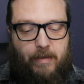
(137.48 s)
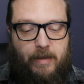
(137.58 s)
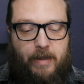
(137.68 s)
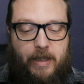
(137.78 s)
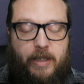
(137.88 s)

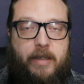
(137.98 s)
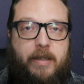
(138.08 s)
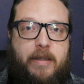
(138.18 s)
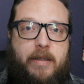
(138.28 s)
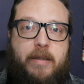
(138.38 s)

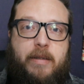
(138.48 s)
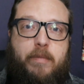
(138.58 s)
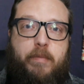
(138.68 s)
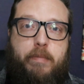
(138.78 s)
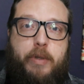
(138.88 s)
this
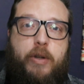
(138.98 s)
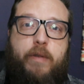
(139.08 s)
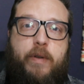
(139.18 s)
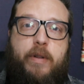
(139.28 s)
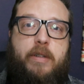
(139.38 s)

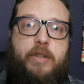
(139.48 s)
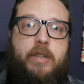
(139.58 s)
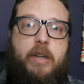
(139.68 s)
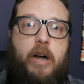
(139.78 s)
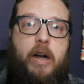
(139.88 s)
beautiful little
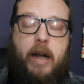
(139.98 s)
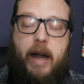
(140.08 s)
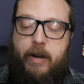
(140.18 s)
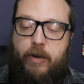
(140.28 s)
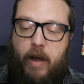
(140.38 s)
cigar,
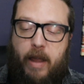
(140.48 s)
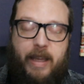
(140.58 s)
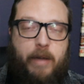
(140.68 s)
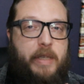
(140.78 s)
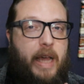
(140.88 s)
I don't know, I
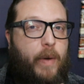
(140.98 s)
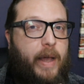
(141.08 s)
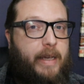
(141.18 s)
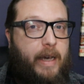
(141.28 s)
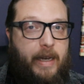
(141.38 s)
think it was how
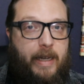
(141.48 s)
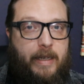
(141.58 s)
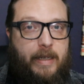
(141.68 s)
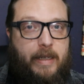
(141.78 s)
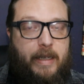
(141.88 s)
I cut it.
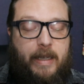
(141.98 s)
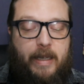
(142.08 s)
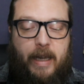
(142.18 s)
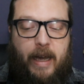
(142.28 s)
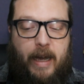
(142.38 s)

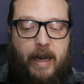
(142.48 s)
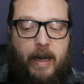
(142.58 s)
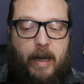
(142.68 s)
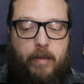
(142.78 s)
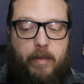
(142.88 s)

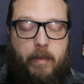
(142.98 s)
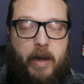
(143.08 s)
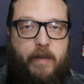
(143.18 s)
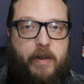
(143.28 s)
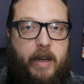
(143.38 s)
I
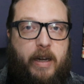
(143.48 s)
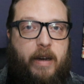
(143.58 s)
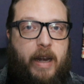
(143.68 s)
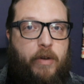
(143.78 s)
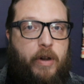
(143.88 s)
might have cut
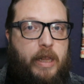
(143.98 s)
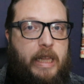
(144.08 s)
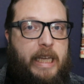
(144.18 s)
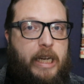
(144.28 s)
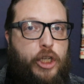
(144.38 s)
it down a
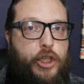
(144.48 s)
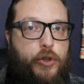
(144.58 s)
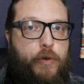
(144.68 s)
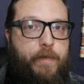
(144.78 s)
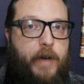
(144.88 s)
little
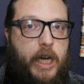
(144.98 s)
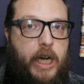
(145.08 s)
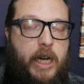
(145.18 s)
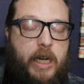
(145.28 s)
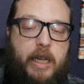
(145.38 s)
too
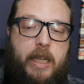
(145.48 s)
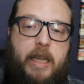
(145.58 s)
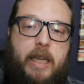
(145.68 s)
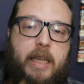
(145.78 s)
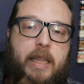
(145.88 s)
far.
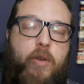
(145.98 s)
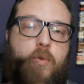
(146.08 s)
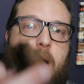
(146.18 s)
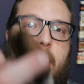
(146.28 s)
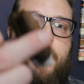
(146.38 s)
The
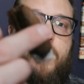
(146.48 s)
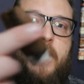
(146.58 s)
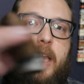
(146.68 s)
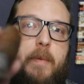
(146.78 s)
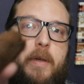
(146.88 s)
wrapper
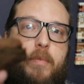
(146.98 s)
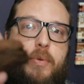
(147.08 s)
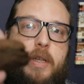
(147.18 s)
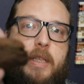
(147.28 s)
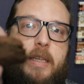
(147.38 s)
came completely